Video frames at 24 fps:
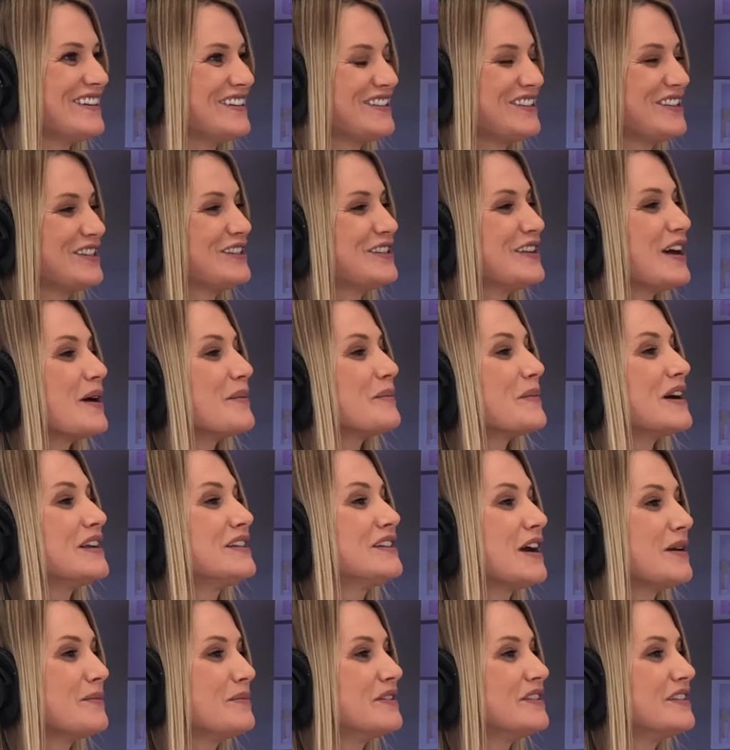it's just not my
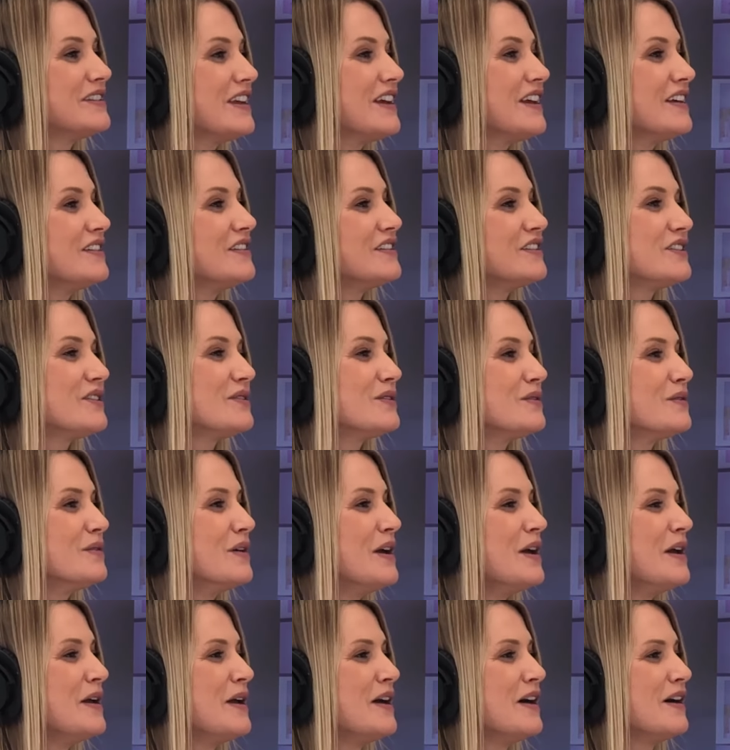type of skin. So
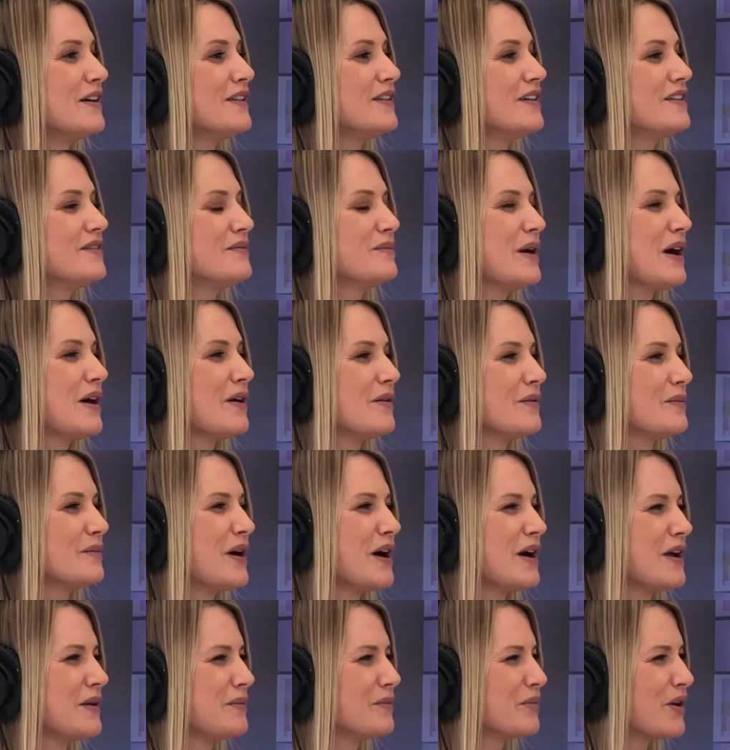a lot about
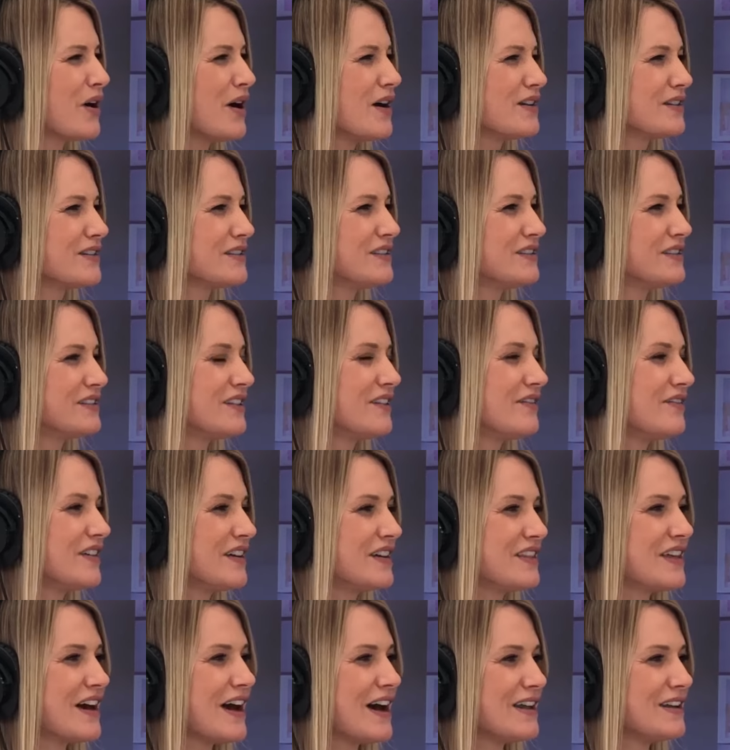buying products and stuff
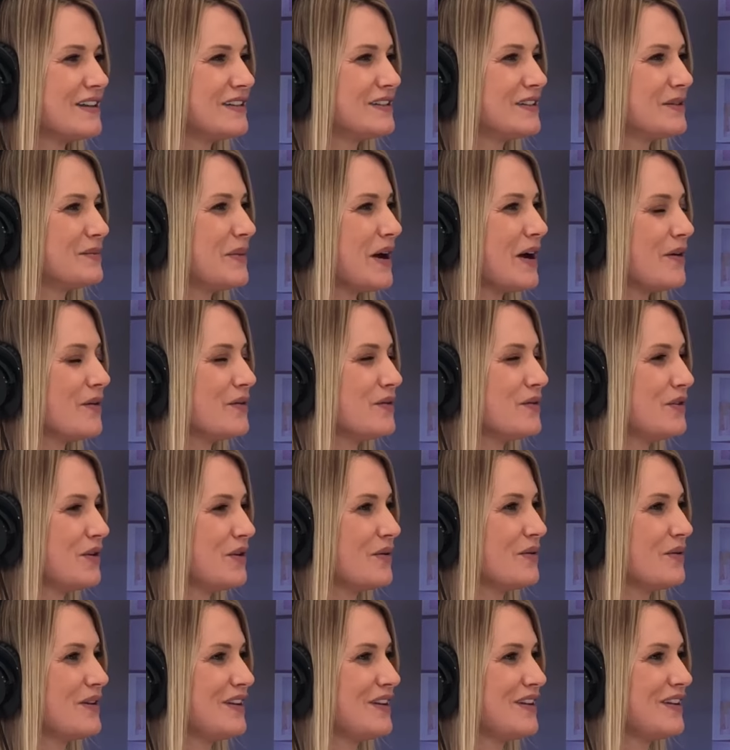like that, it's about
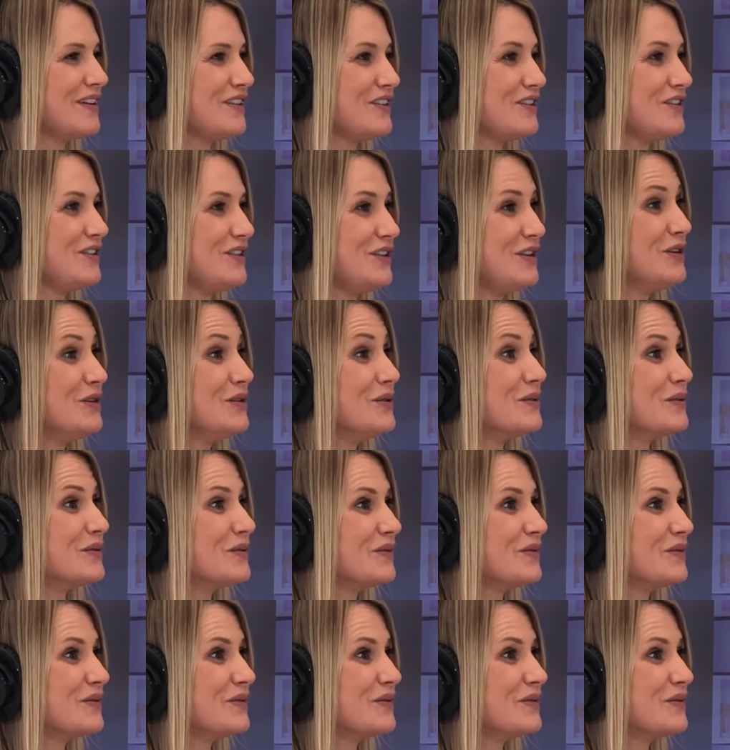knowing you